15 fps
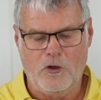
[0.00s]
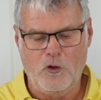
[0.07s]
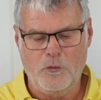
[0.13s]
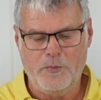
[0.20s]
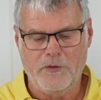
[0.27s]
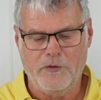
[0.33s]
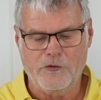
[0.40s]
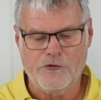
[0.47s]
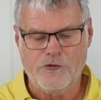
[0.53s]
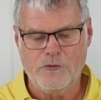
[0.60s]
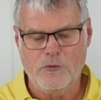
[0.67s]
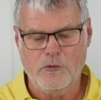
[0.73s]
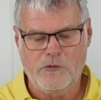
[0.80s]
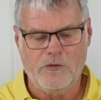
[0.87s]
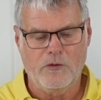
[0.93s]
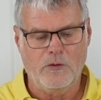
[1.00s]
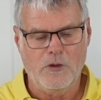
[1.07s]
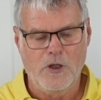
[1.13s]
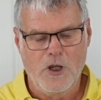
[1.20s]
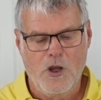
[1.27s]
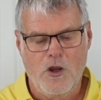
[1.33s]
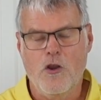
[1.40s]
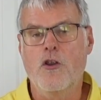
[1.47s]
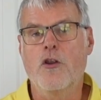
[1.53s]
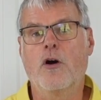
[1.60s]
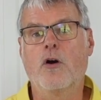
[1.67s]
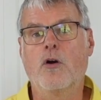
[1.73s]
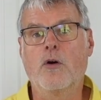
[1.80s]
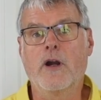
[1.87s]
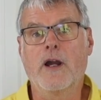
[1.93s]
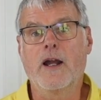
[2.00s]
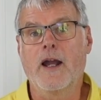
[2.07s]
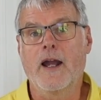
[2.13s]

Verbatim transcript: open the shoes so no